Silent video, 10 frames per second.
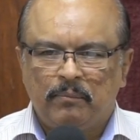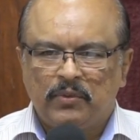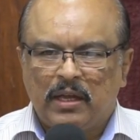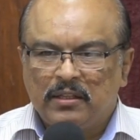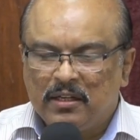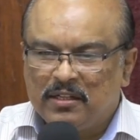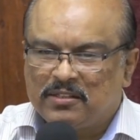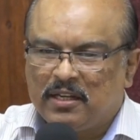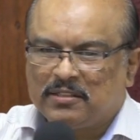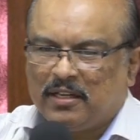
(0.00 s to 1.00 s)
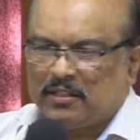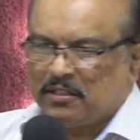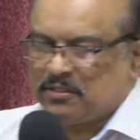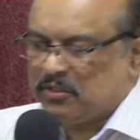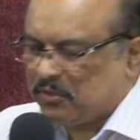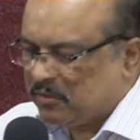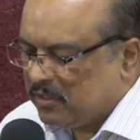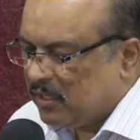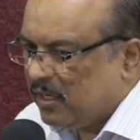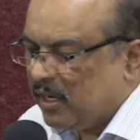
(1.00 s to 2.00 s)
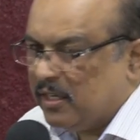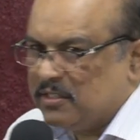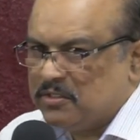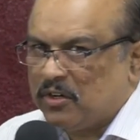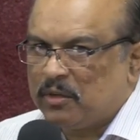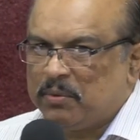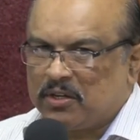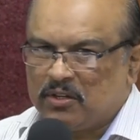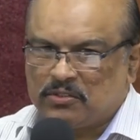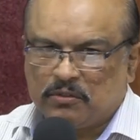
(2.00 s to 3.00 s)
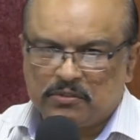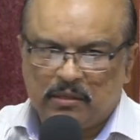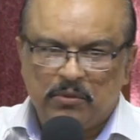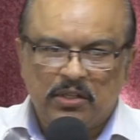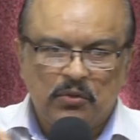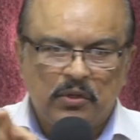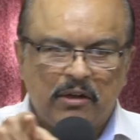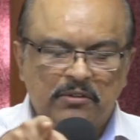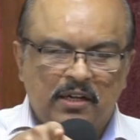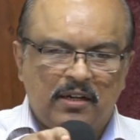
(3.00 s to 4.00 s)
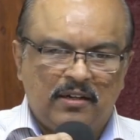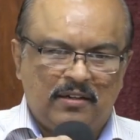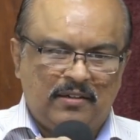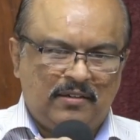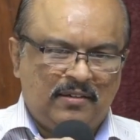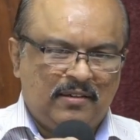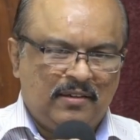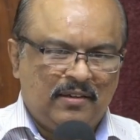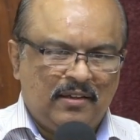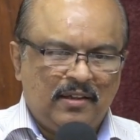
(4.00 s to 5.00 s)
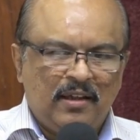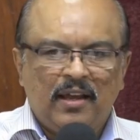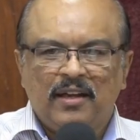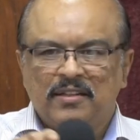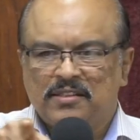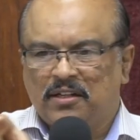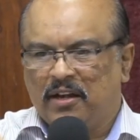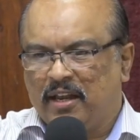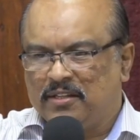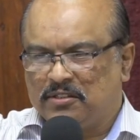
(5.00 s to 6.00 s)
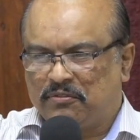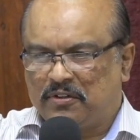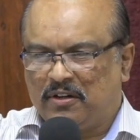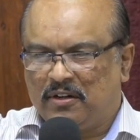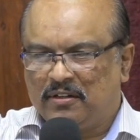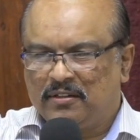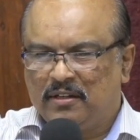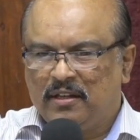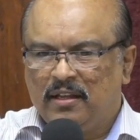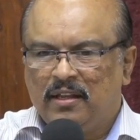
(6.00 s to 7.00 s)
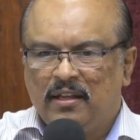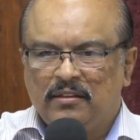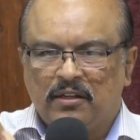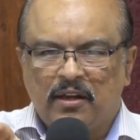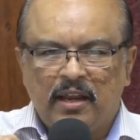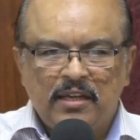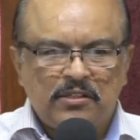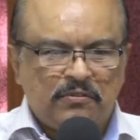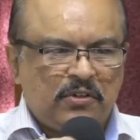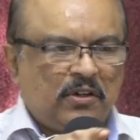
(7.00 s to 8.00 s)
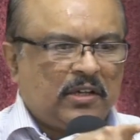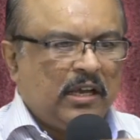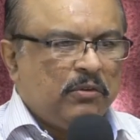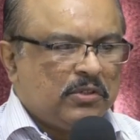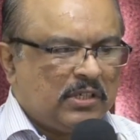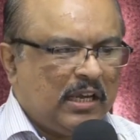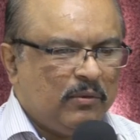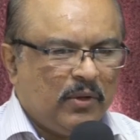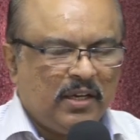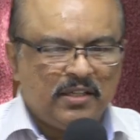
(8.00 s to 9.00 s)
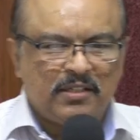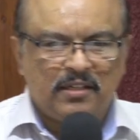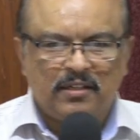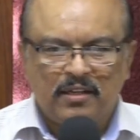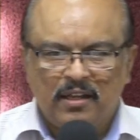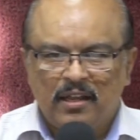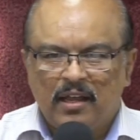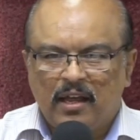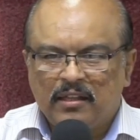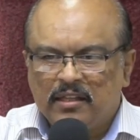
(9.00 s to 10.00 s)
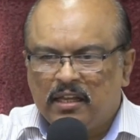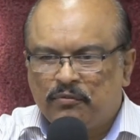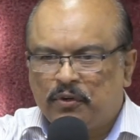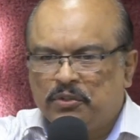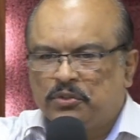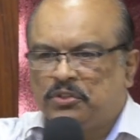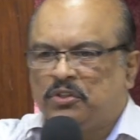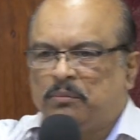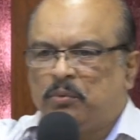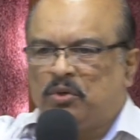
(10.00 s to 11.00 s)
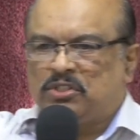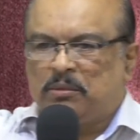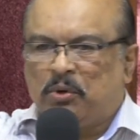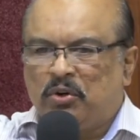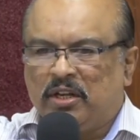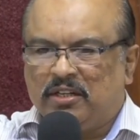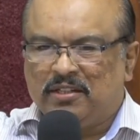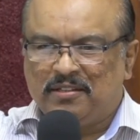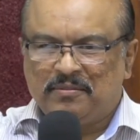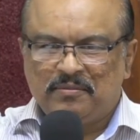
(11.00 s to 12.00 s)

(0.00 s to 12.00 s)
And then He says like this, no, it is not because of something you have done. It is the grace of God. The grace of God gave you salvation and therefore you should not boast about it.